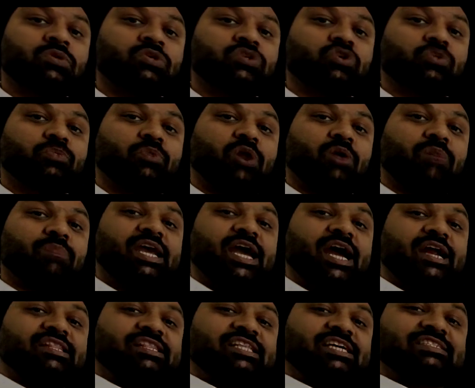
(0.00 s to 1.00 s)
So probably
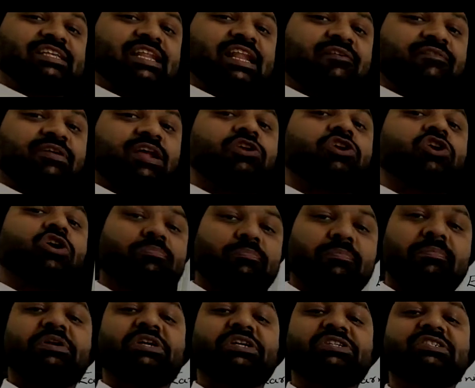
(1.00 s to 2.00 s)
at this level, your
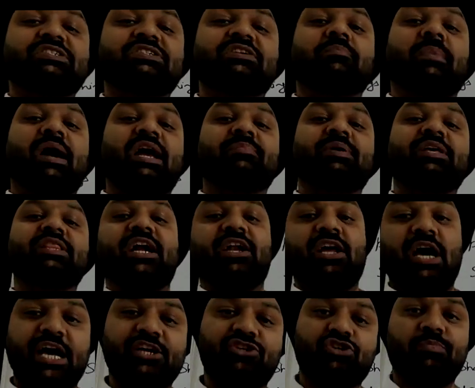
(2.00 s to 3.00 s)
decision might be
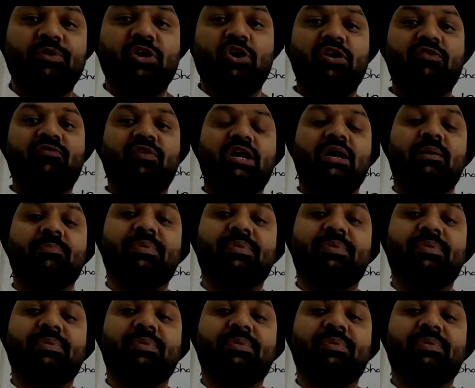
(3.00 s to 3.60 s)
that I should be going for